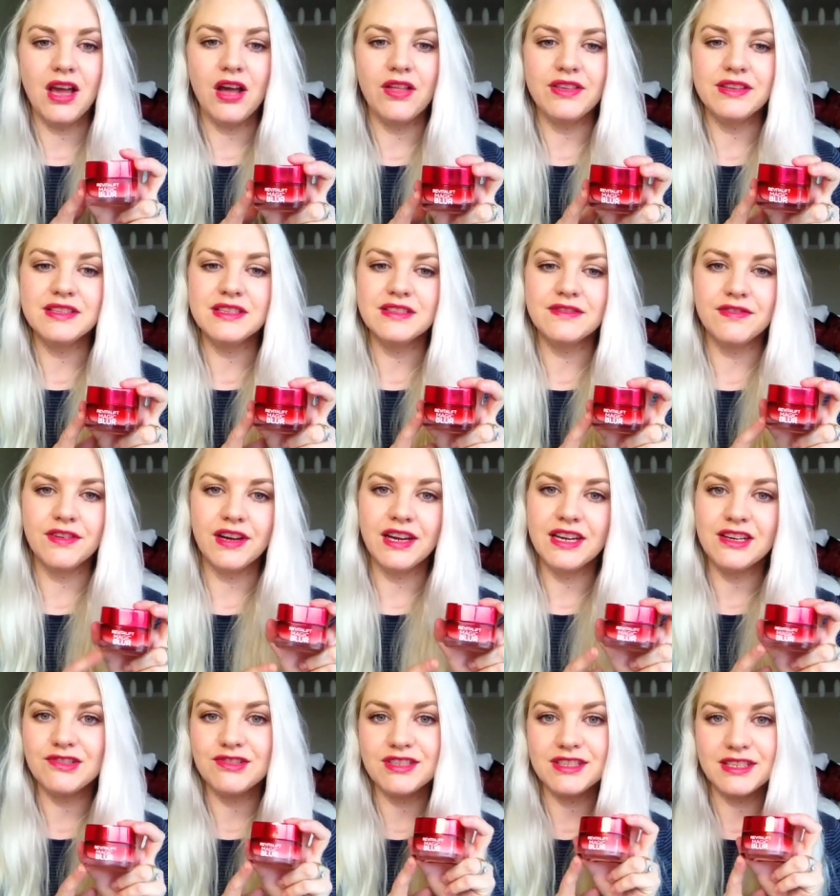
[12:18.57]
Oh, this is a very
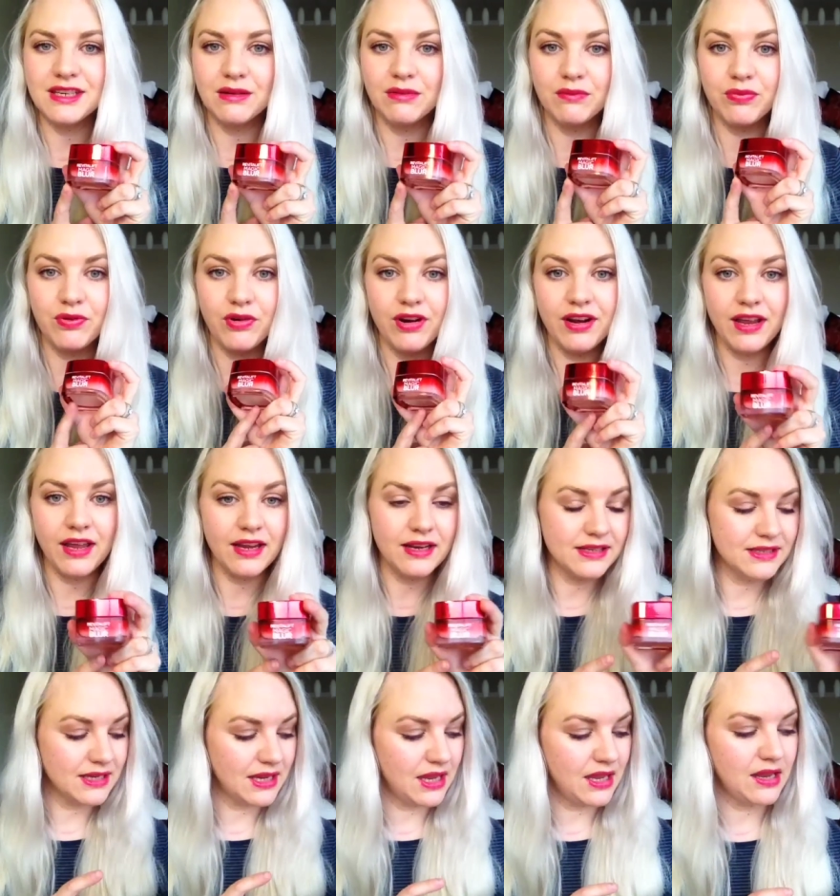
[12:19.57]
interesting
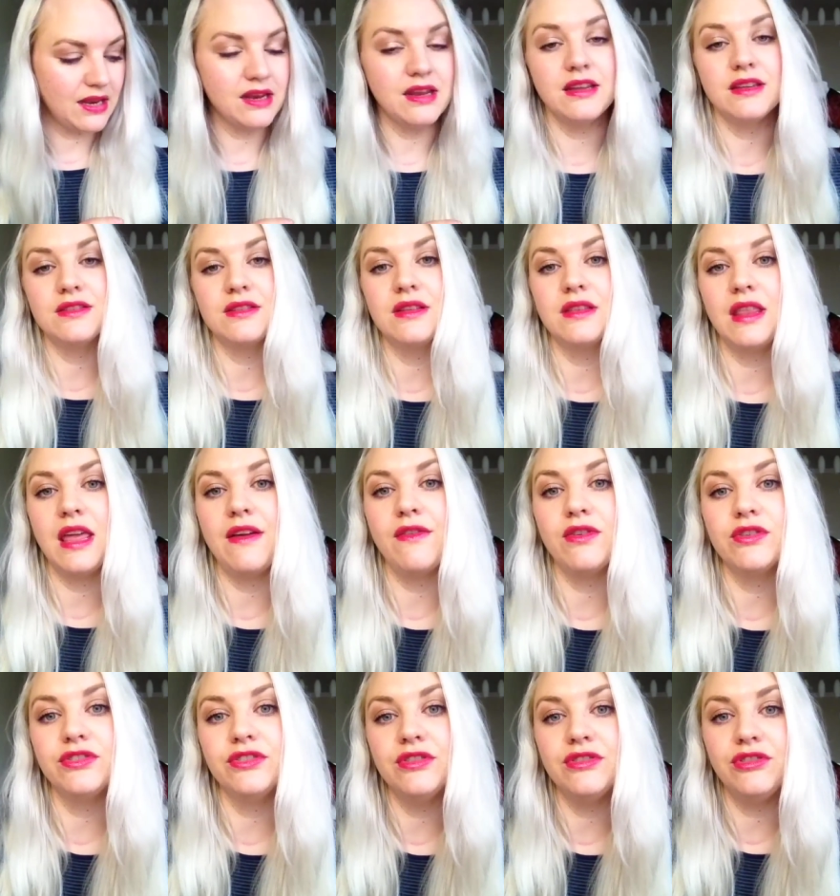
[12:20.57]
product, and they
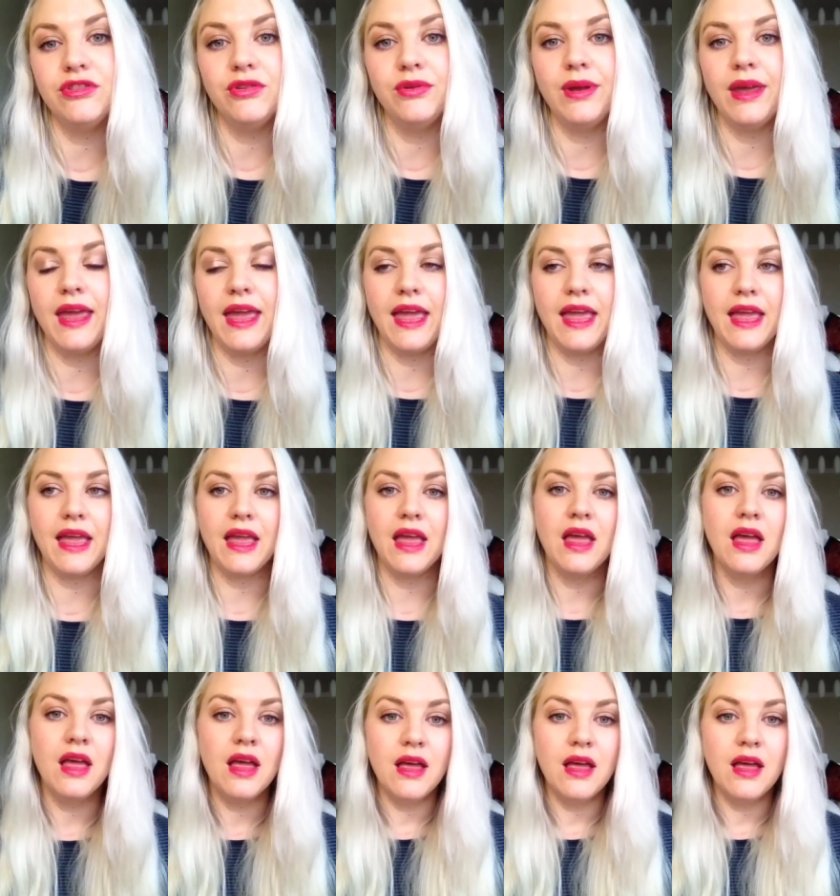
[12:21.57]
also do a